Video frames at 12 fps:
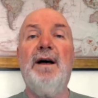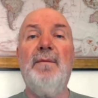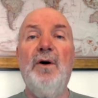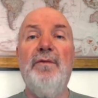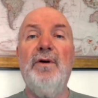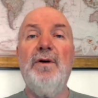
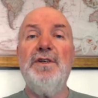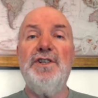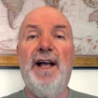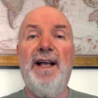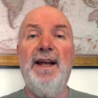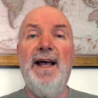Come over,
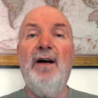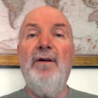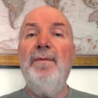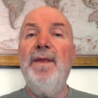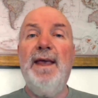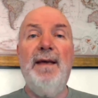check it
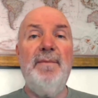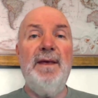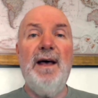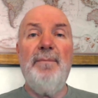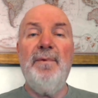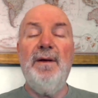out. Hit
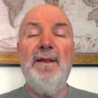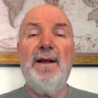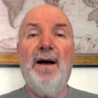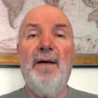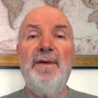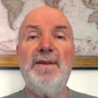me up in
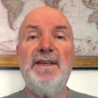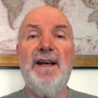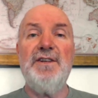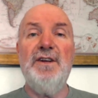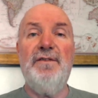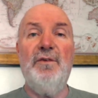the comment
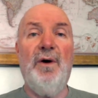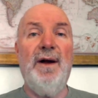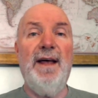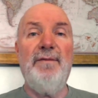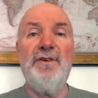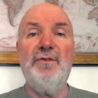section if you
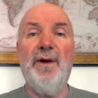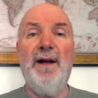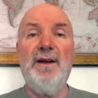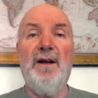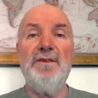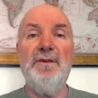want to have a
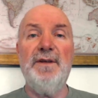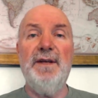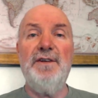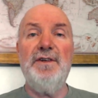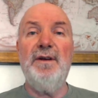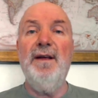direct
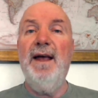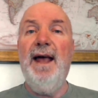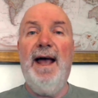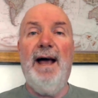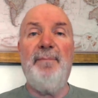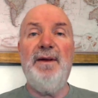consultation.
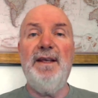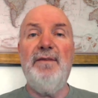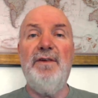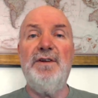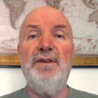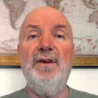Happy to
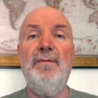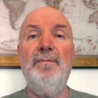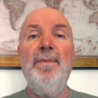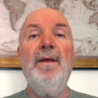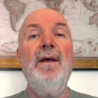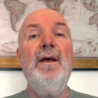give it to you.